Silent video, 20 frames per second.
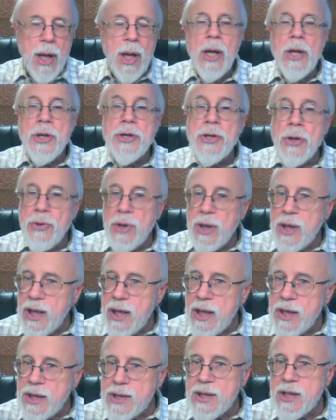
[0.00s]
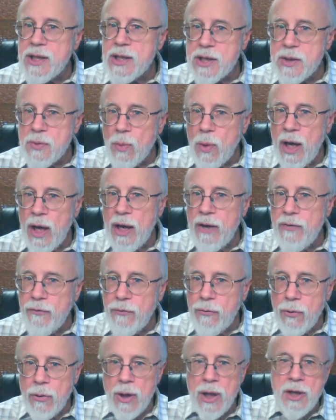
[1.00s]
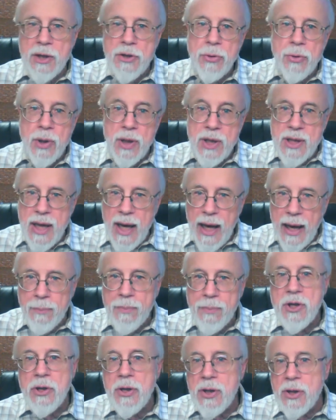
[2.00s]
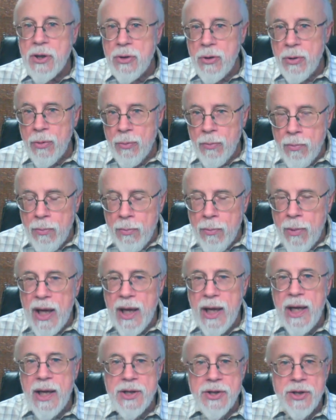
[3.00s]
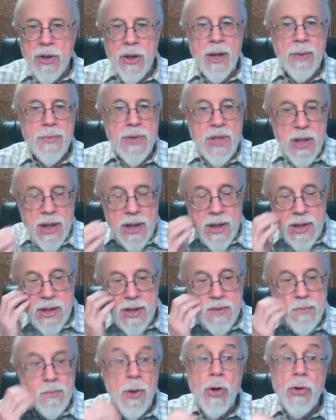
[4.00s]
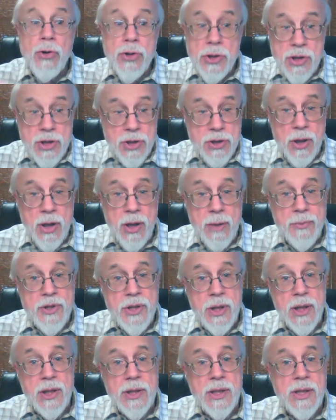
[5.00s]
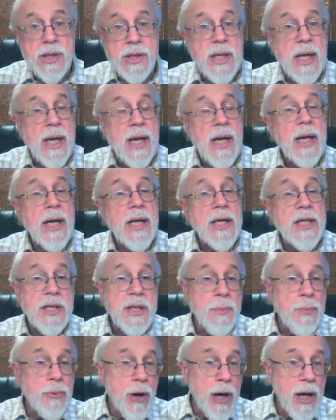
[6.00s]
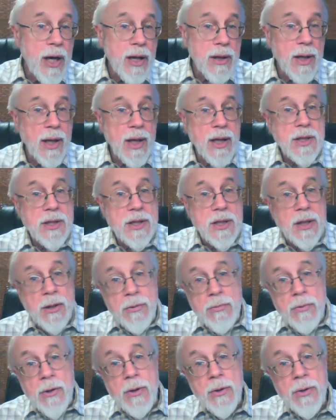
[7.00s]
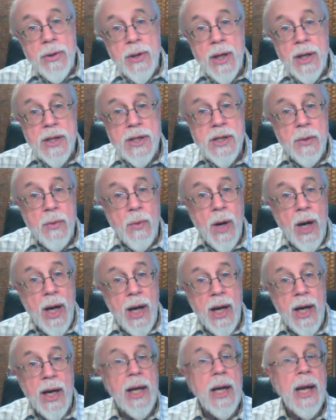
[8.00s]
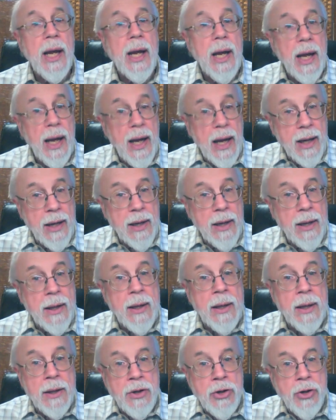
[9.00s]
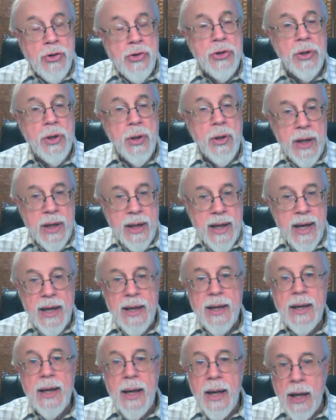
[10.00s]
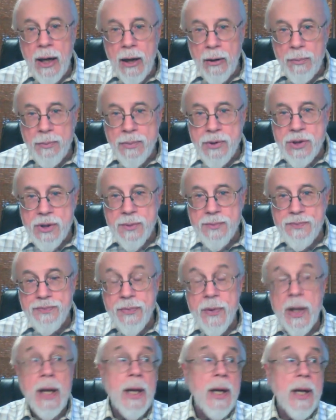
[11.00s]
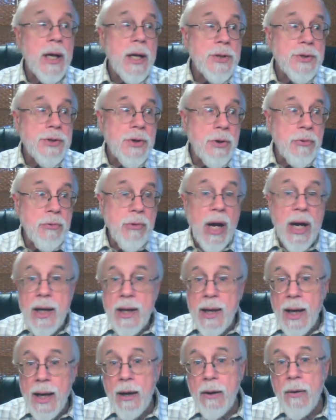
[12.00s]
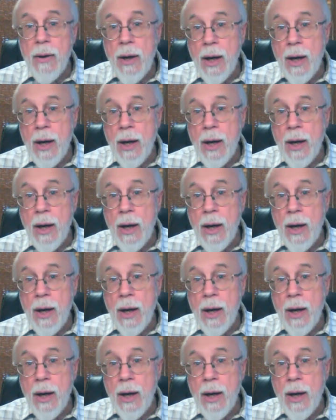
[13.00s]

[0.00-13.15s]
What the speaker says: So the easiest way for it to adapt to many circumstances, most circumstances, is to break things, to throw things away, and usually that helps. So right now,